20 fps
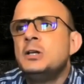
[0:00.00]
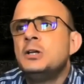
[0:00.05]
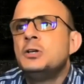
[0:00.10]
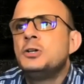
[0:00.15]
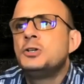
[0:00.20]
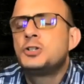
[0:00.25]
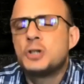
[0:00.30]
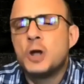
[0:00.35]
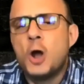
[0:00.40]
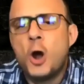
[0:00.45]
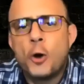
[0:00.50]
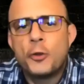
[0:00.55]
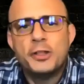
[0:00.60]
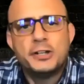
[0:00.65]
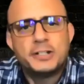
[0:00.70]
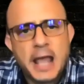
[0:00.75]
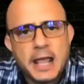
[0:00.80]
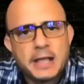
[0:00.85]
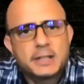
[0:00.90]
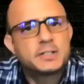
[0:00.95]
show that
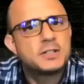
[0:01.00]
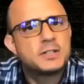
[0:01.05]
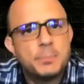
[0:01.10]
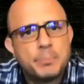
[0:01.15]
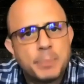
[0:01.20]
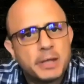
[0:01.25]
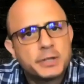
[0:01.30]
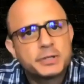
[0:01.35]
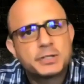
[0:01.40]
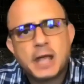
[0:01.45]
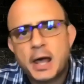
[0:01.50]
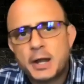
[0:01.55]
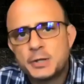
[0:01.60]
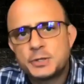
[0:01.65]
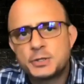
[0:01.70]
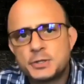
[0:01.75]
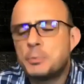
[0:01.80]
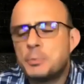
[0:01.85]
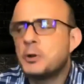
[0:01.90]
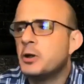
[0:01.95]
takes the piss out of
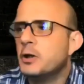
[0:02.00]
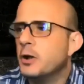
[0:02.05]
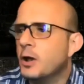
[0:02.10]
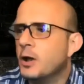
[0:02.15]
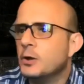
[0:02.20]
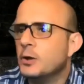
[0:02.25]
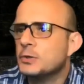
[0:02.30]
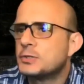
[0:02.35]
superheroes.